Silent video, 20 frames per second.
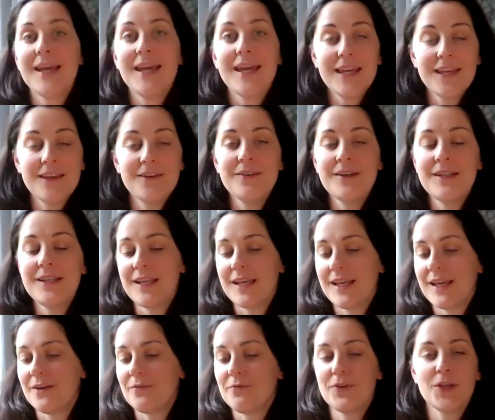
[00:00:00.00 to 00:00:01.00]
Even
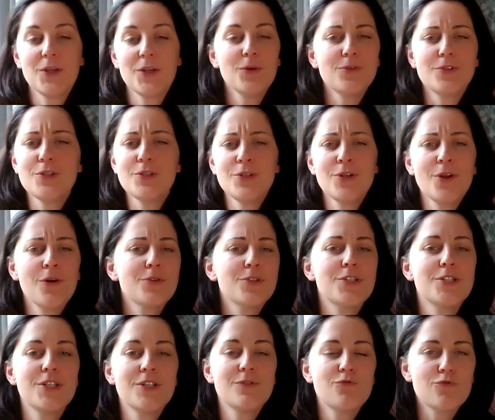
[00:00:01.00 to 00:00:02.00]
if you do
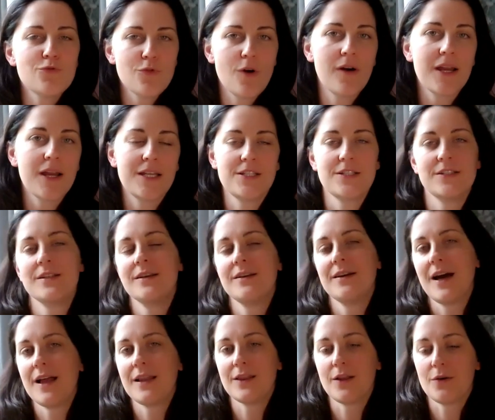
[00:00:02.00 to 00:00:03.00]
not write
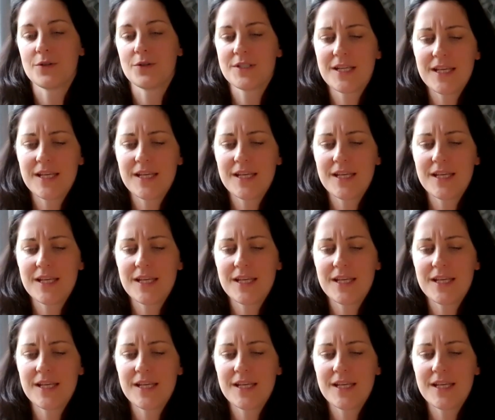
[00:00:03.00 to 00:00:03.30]
a lot,